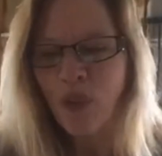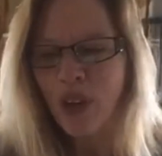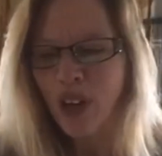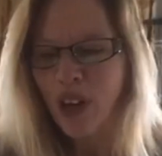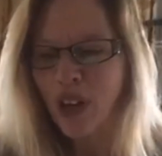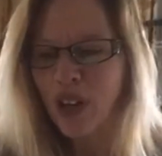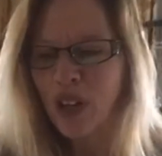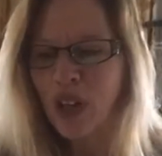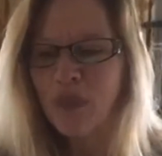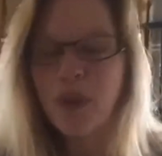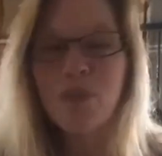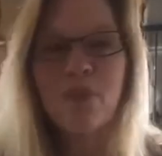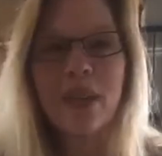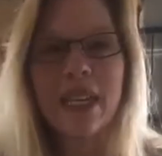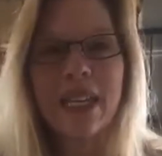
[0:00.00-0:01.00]
We are
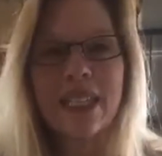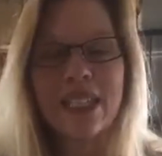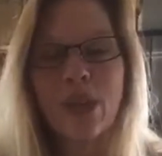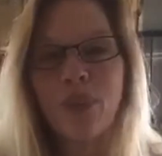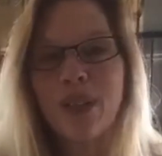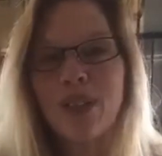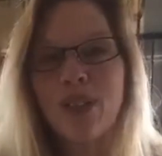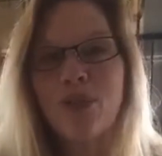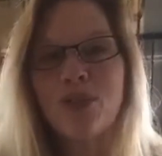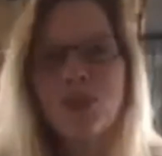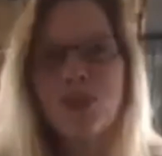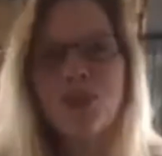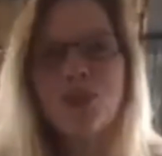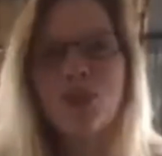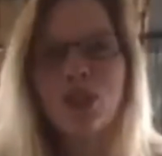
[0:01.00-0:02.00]
human beings and we
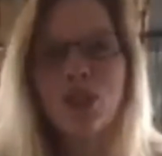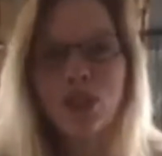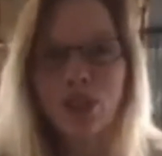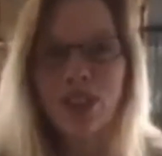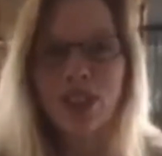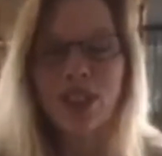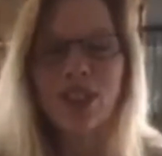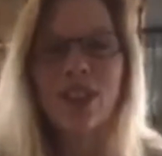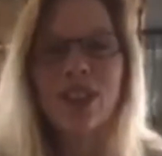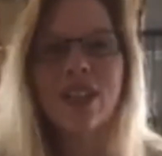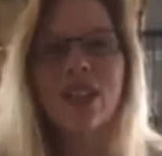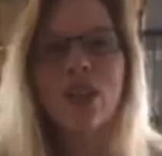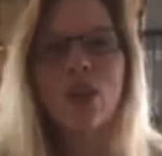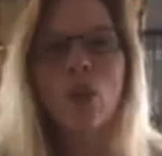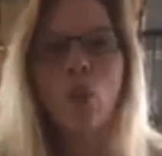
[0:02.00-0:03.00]
don't do good
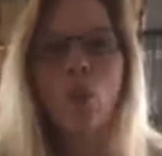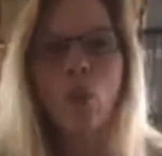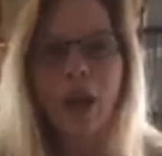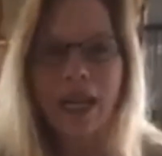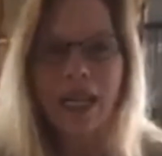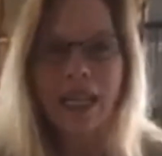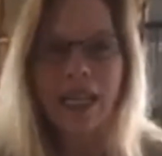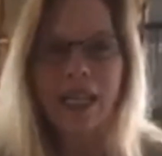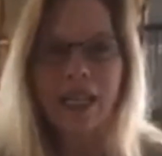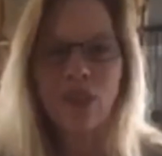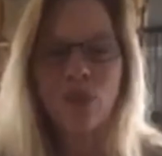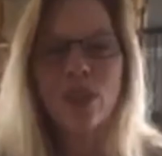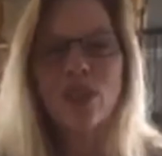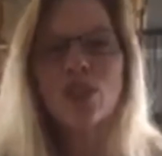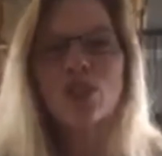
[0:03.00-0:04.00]
waiting.
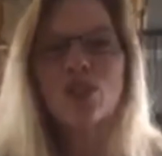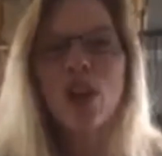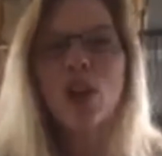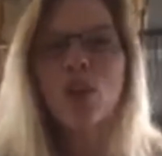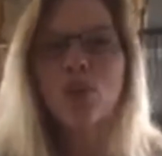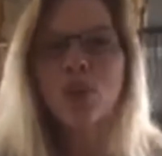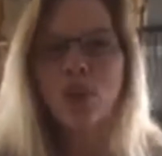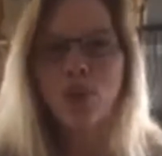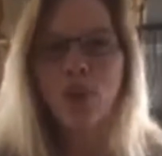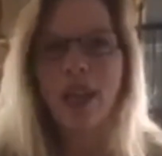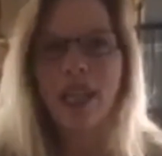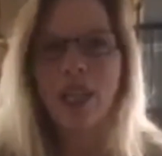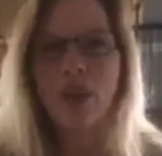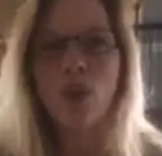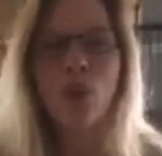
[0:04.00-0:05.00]
We struggle with
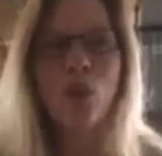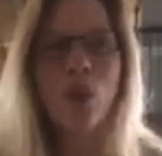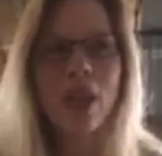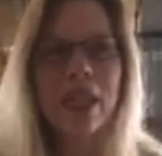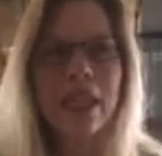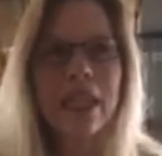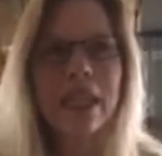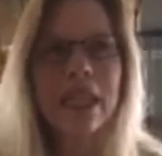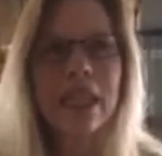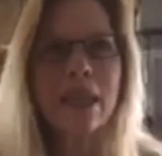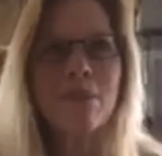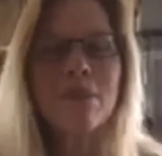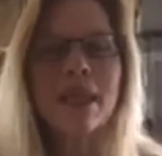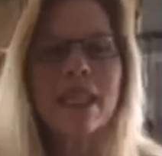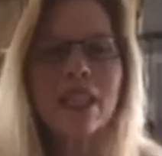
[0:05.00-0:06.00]
waiting. We want
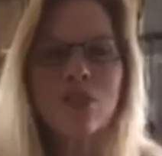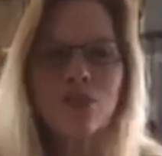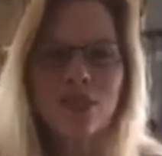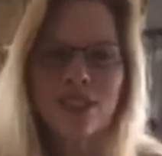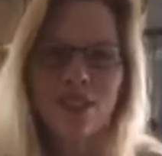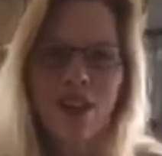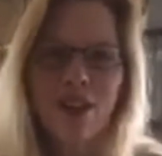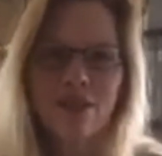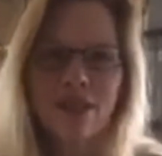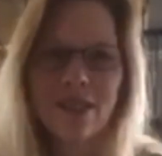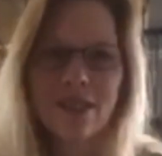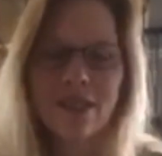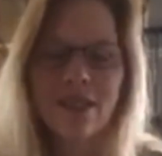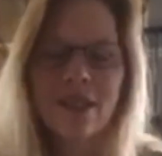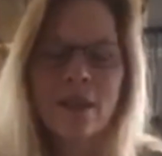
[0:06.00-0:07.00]
immediate
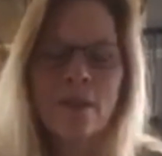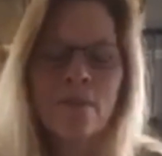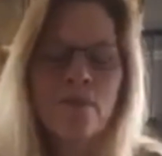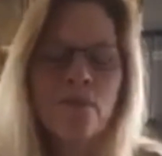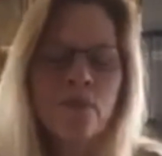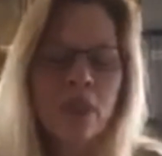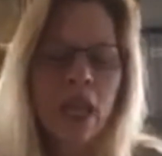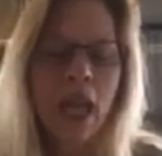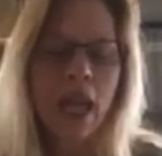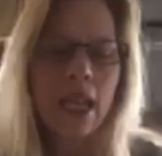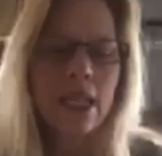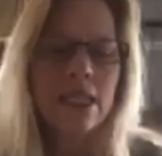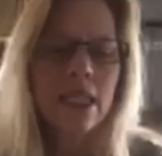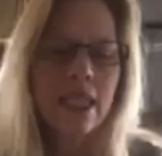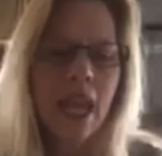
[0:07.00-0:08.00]
results.
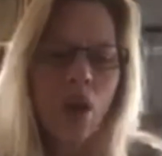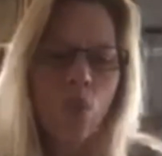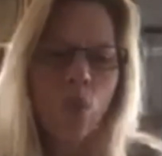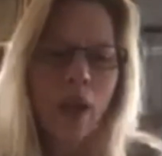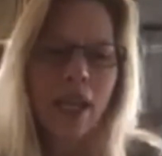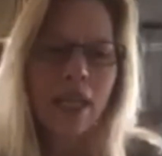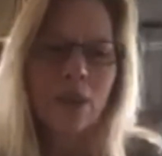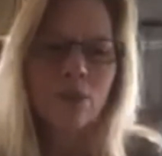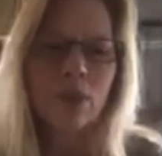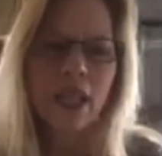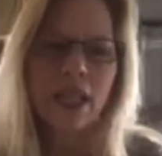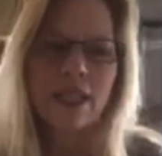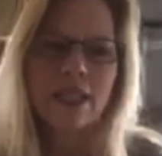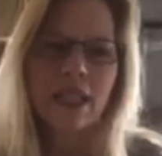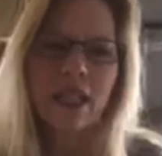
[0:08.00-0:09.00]
And it's in that waiting
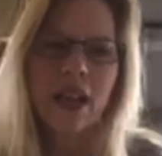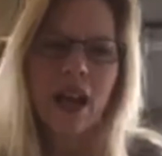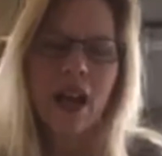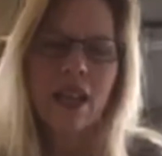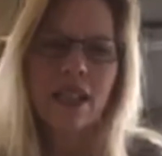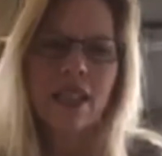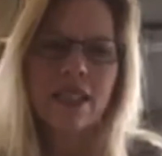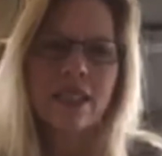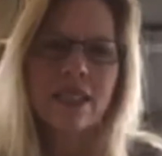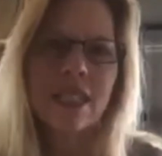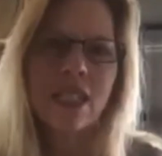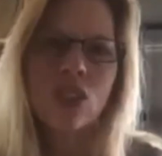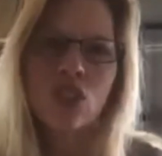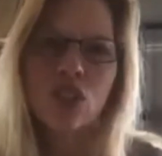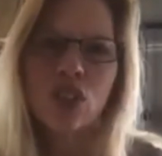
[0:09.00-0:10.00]
place that God is
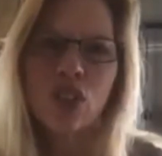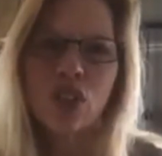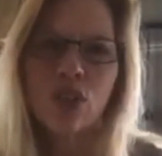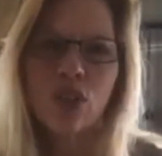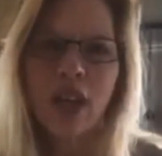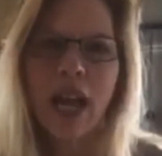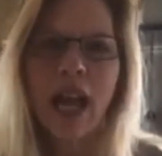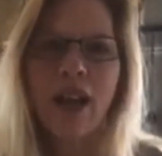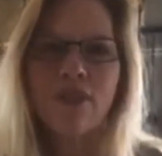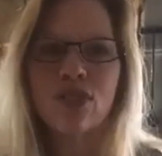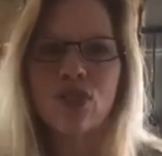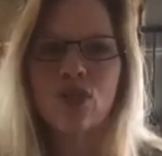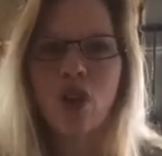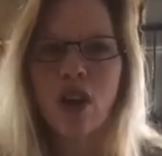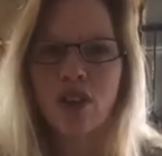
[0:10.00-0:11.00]
teaching you to have
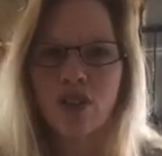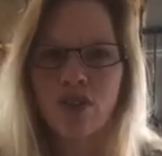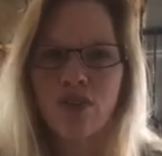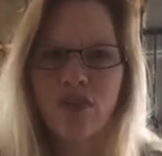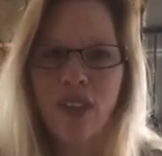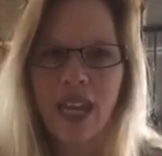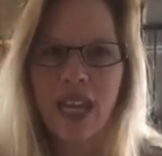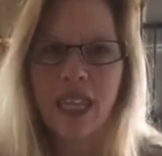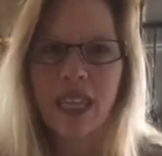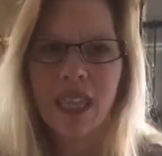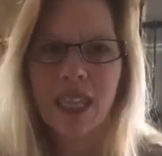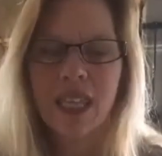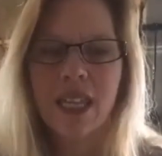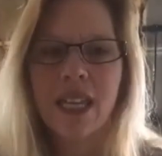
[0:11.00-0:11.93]
stronger faith